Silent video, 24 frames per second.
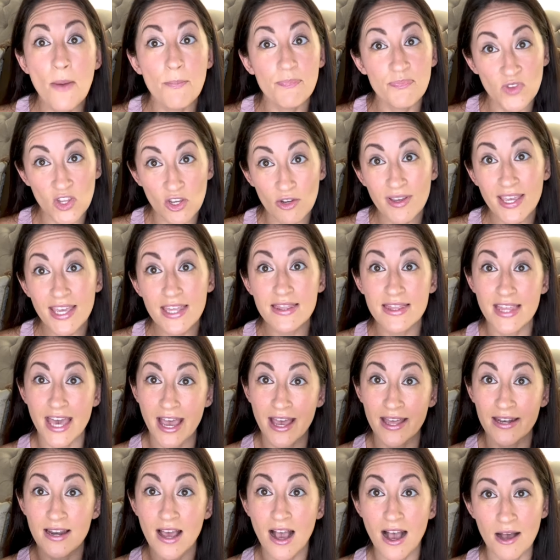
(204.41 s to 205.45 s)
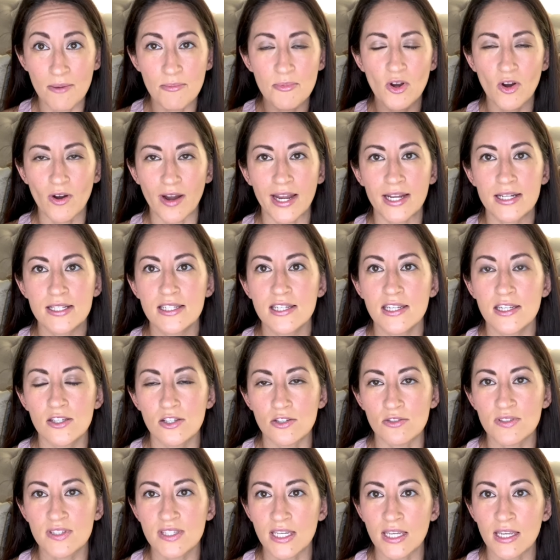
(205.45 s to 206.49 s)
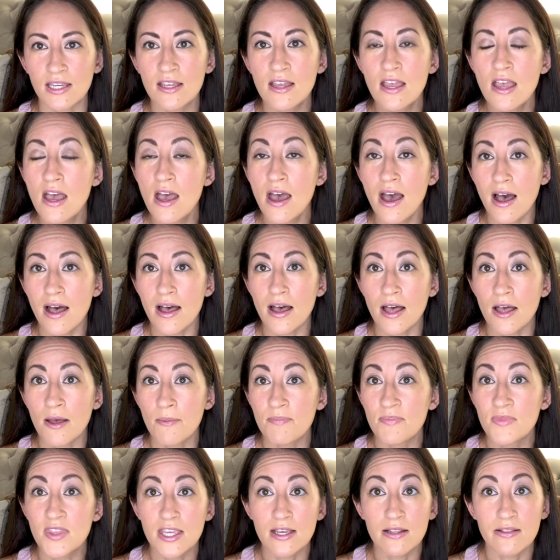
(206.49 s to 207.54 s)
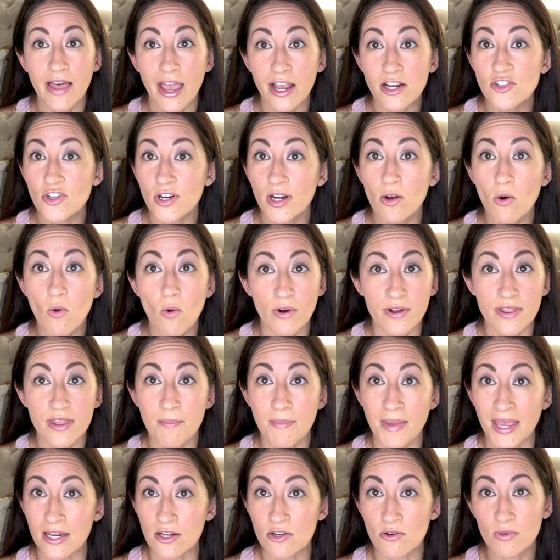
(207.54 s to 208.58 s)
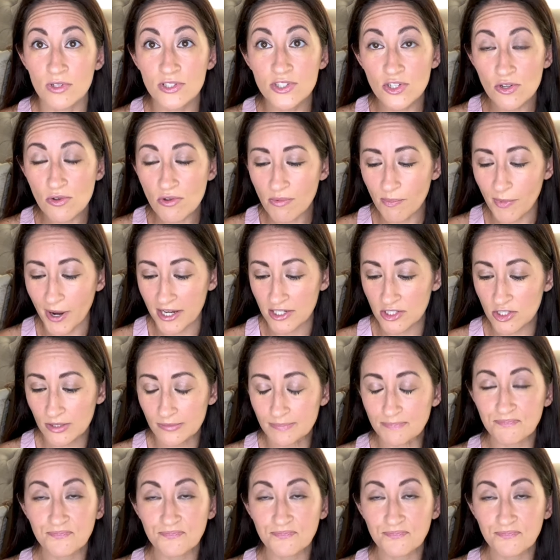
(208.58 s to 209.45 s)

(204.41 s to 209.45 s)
you can then upgrade to using the electric or the manual toothbrush.